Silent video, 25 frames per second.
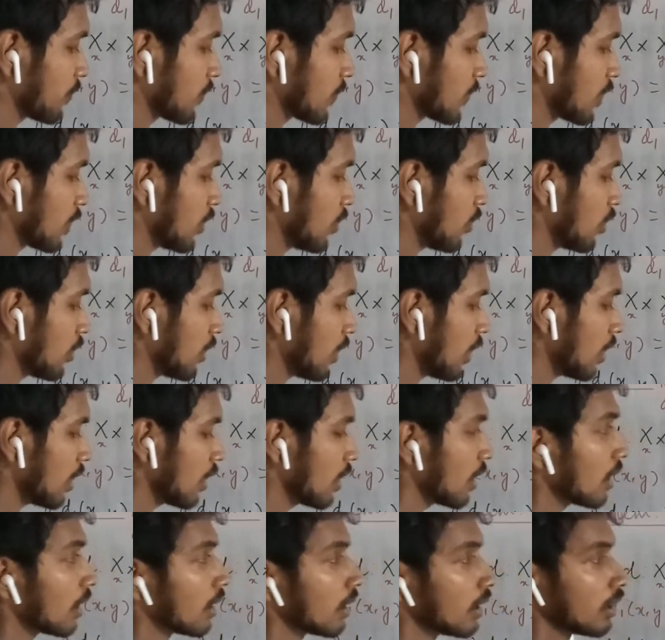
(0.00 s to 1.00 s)
Okay,
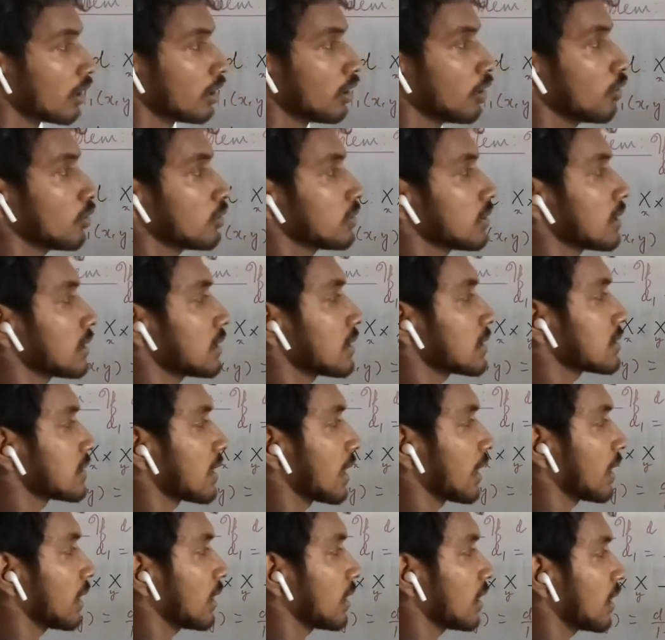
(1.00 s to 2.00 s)
using the
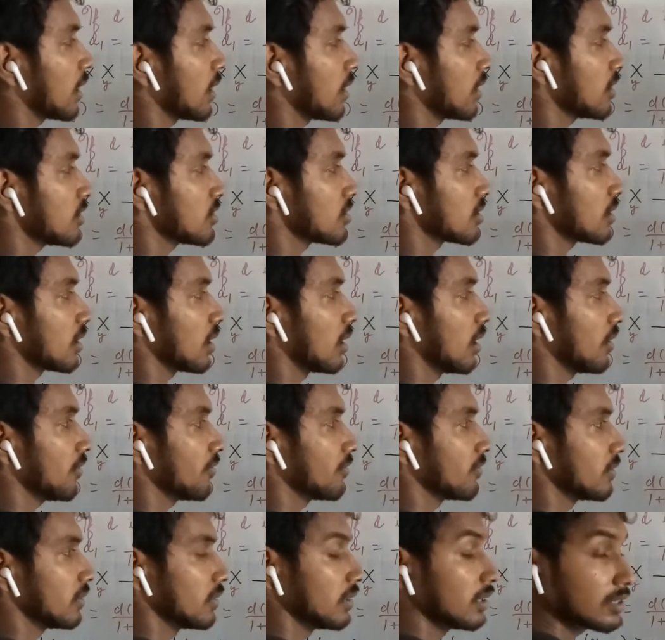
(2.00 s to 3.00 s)
second condition
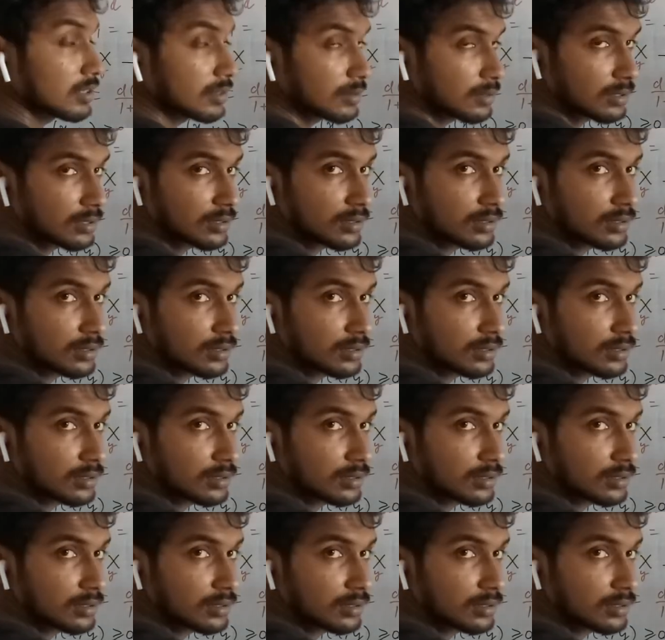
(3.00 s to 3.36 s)
of this